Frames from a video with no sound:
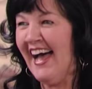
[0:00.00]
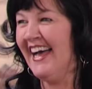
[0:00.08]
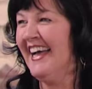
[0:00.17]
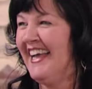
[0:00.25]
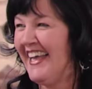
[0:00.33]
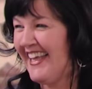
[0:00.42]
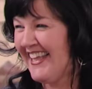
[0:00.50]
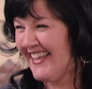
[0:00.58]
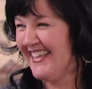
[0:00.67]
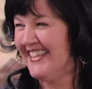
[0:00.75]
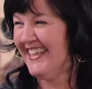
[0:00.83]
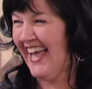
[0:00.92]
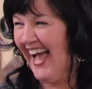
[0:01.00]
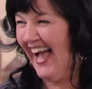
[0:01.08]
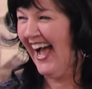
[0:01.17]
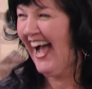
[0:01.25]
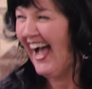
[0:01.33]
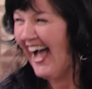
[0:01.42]
sir? Let me tell you
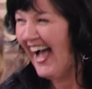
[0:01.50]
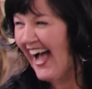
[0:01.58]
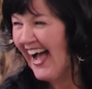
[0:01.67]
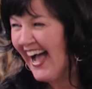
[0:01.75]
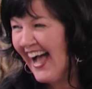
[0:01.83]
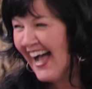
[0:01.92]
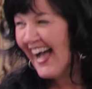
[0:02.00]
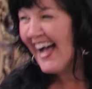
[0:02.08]
something about this young man.